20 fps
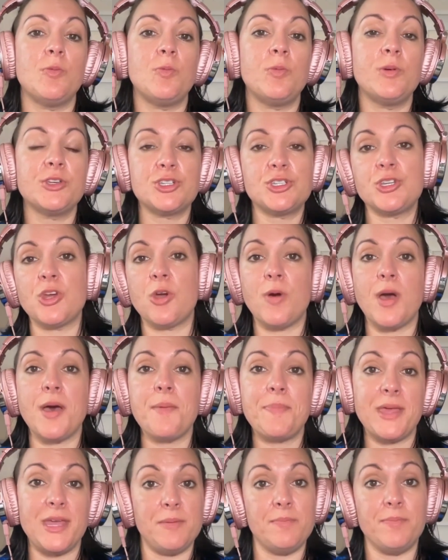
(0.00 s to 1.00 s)
will show up
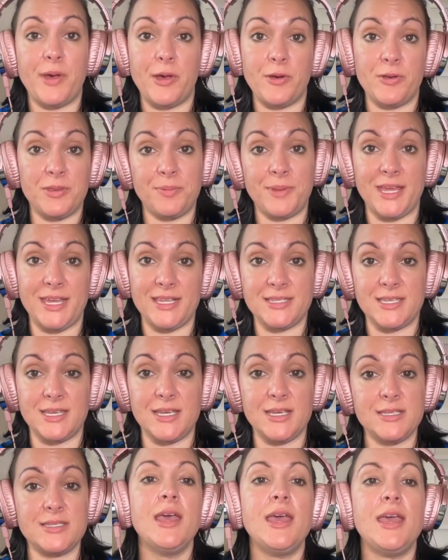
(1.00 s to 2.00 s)
in both
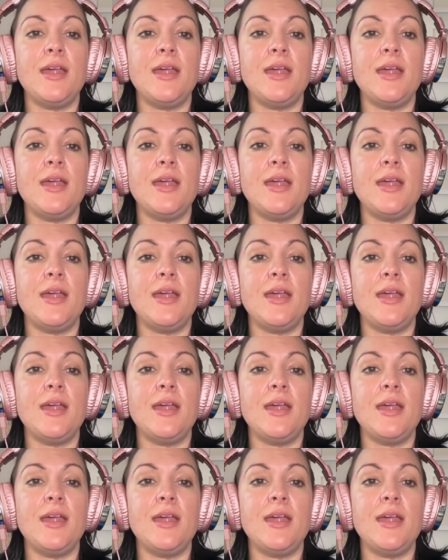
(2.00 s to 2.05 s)
places.